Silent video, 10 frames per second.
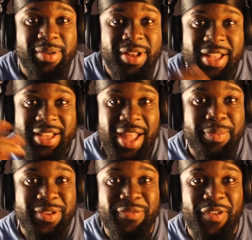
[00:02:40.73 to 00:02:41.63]
Snap
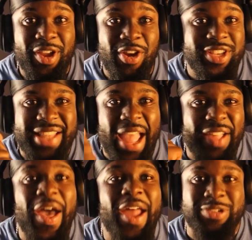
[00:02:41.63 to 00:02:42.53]
his fingers, he's like
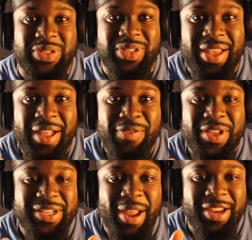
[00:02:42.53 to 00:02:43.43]
Thanos.
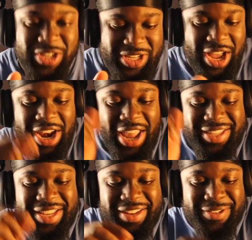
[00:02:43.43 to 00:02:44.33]
This man is just
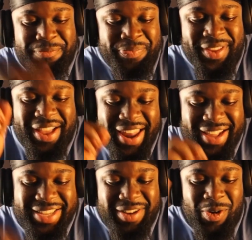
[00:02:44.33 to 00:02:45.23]
collecting
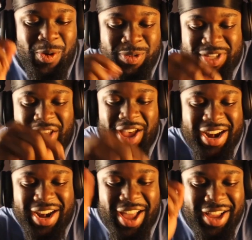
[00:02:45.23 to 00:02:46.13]
goals,
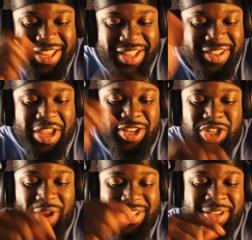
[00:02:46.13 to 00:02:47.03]
unlocking
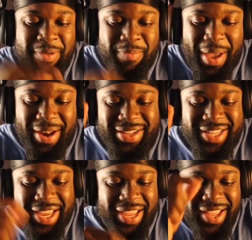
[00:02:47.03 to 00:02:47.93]
traits,
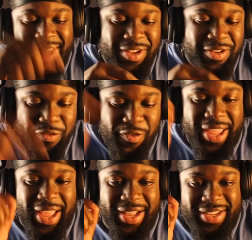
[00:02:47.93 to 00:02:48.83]
penalty, free
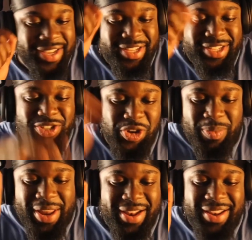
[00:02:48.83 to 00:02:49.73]
kick,
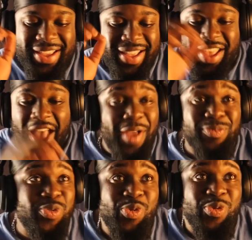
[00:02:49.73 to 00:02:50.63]
dribbling,
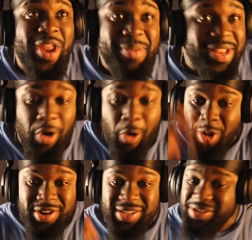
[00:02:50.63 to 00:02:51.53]
you name it,
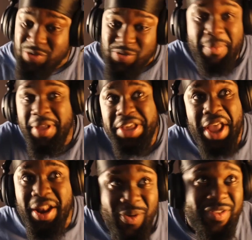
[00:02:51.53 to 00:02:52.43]
corners, you name it, he
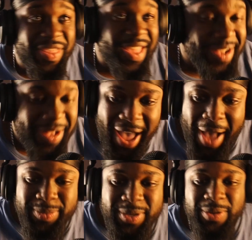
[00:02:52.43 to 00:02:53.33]
can do everything.
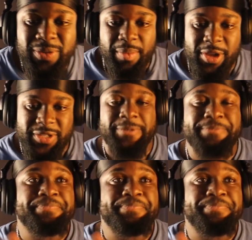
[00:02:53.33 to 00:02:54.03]
Absolutely buzzing.